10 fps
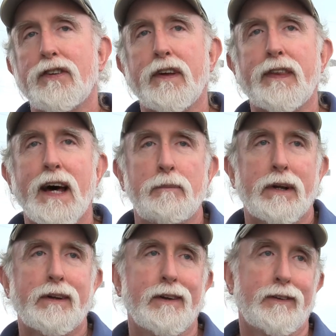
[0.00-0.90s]
like that
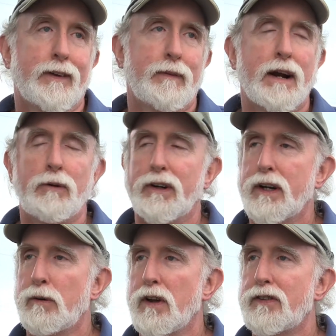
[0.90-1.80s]
because I'm not really
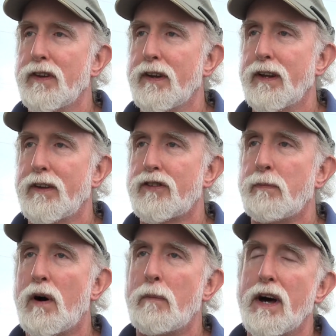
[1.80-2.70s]
interested in
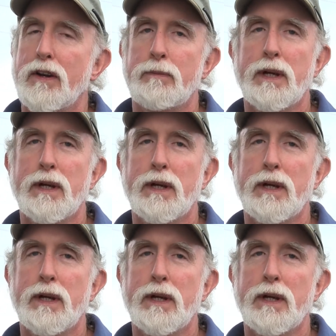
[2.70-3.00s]
small minded